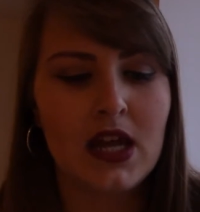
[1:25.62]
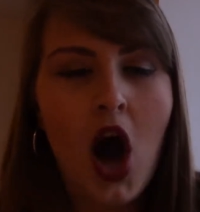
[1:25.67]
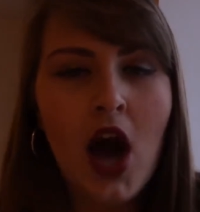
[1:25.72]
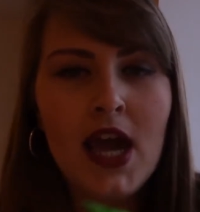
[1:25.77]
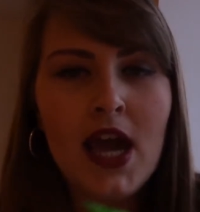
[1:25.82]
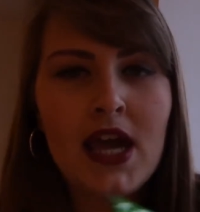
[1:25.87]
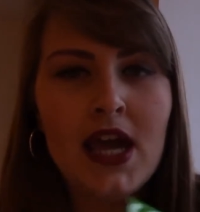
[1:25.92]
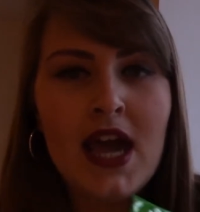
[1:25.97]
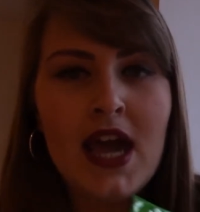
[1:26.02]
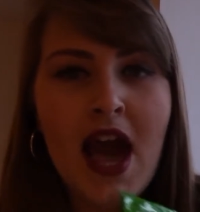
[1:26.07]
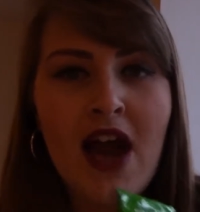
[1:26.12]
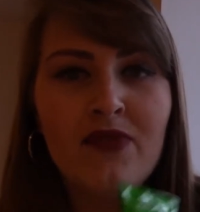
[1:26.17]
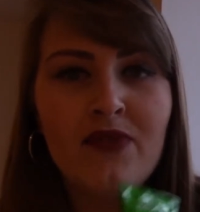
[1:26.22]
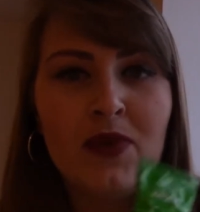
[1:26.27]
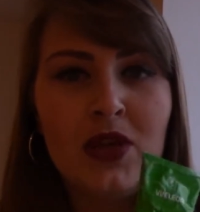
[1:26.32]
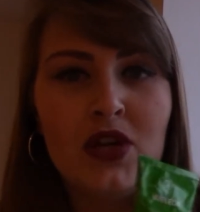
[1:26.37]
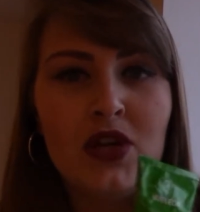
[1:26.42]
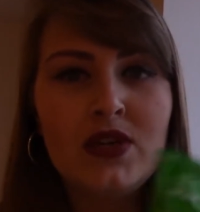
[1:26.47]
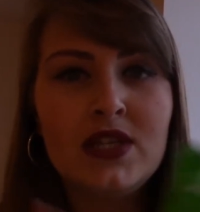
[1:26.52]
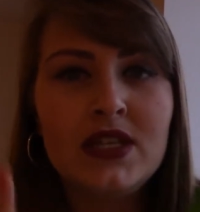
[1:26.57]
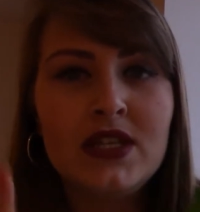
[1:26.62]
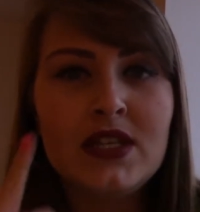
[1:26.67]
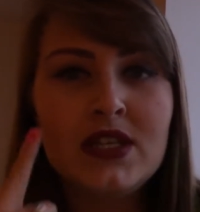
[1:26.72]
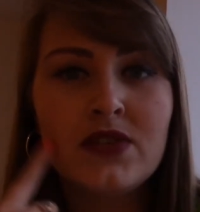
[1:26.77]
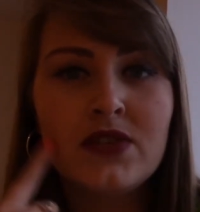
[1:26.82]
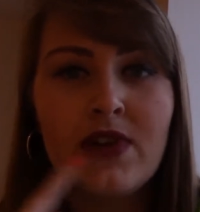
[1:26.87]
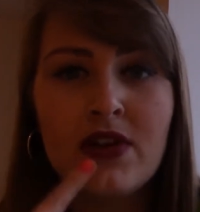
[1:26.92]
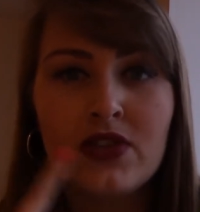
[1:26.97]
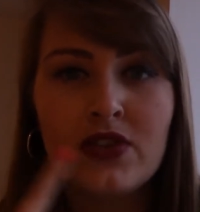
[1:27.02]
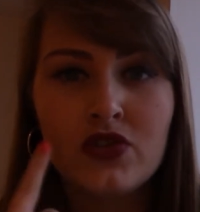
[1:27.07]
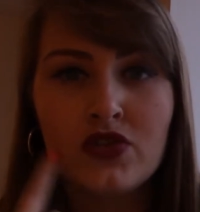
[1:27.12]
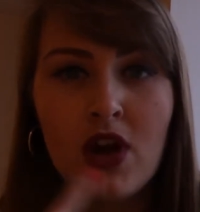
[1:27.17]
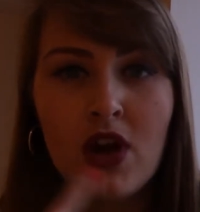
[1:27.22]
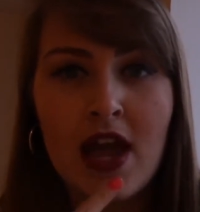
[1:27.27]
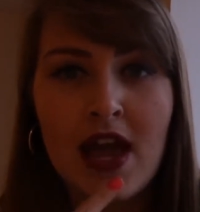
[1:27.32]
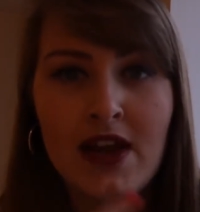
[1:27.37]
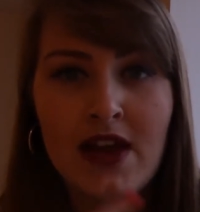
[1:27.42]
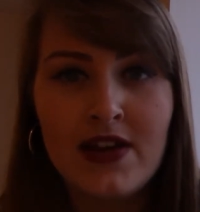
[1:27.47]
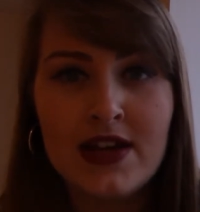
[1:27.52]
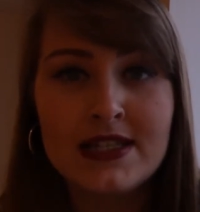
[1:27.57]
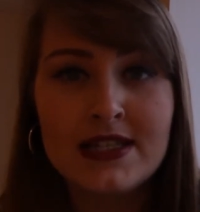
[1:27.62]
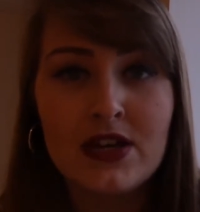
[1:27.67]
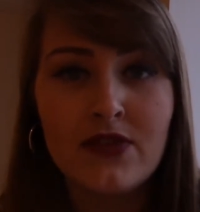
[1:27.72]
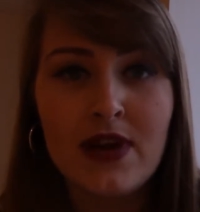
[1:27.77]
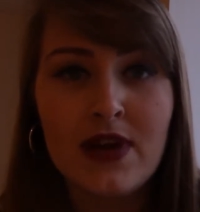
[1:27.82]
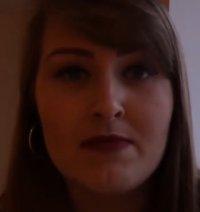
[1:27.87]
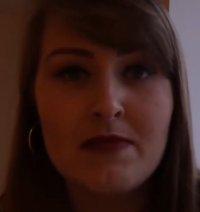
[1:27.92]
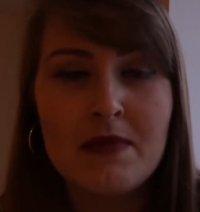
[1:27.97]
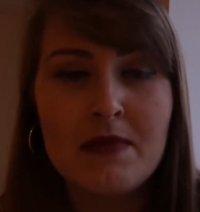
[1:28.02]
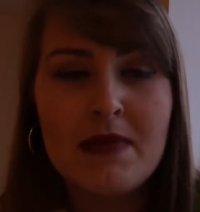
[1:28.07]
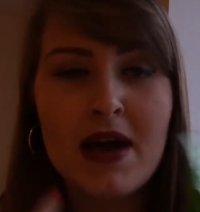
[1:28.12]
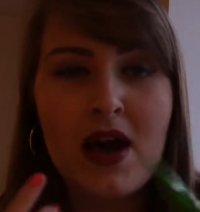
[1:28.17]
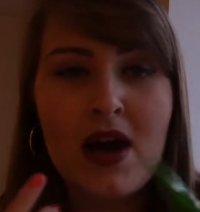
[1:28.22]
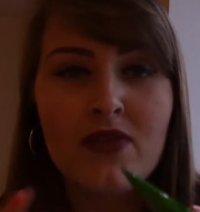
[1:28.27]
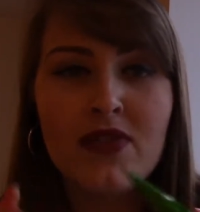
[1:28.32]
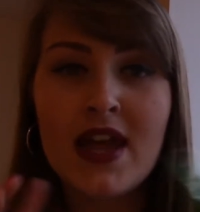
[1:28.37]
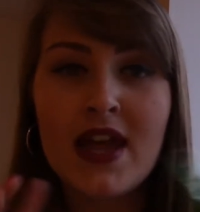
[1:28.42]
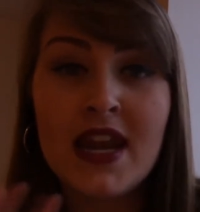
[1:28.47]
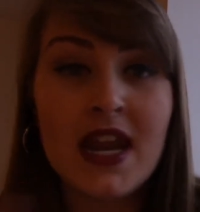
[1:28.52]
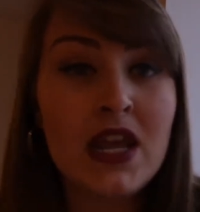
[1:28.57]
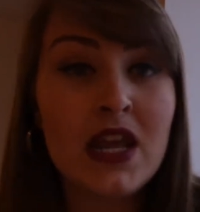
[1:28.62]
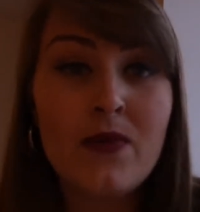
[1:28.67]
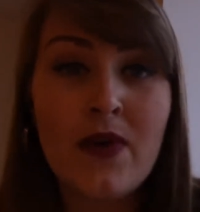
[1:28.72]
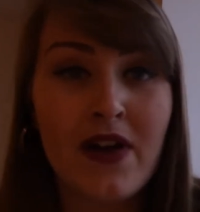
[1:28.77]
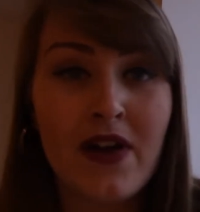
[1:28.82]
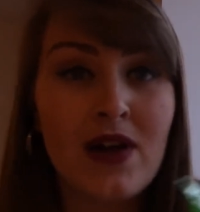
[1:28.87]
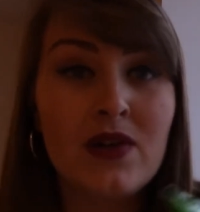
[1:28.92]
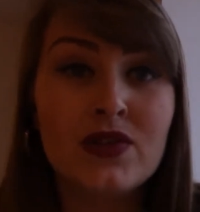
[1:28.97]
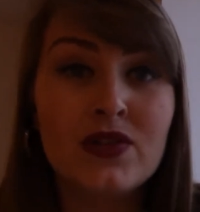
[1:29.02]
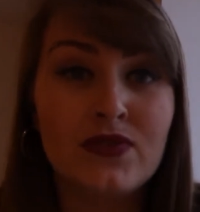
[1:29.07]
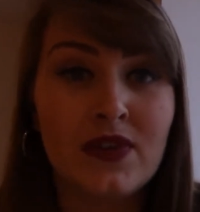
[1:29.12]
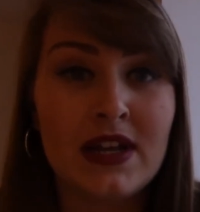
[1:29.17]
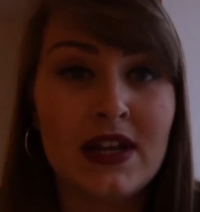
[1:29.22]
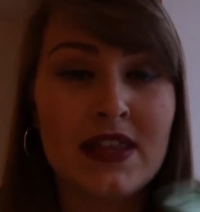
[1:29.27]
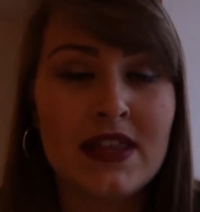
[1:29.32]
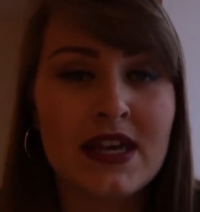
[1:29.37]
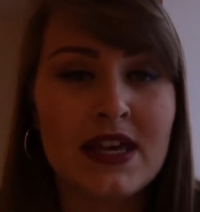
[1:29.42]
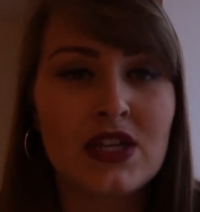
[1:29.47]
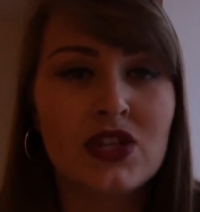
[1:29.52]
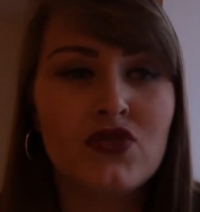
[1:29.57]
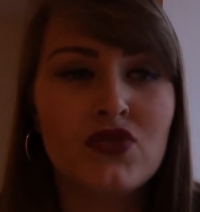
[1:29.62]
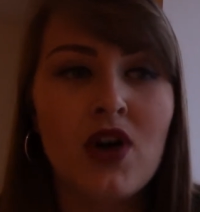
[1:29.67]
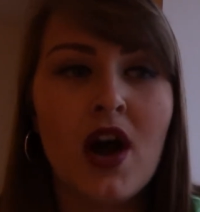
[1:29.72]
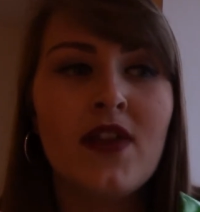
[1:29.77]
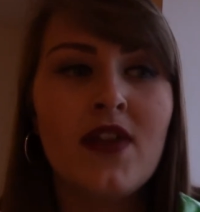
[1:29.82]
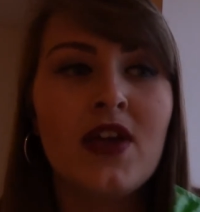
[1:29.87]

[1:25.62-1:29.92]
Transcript: I have been using this around the dry areas around my mouth and anywhere else really that gets dry.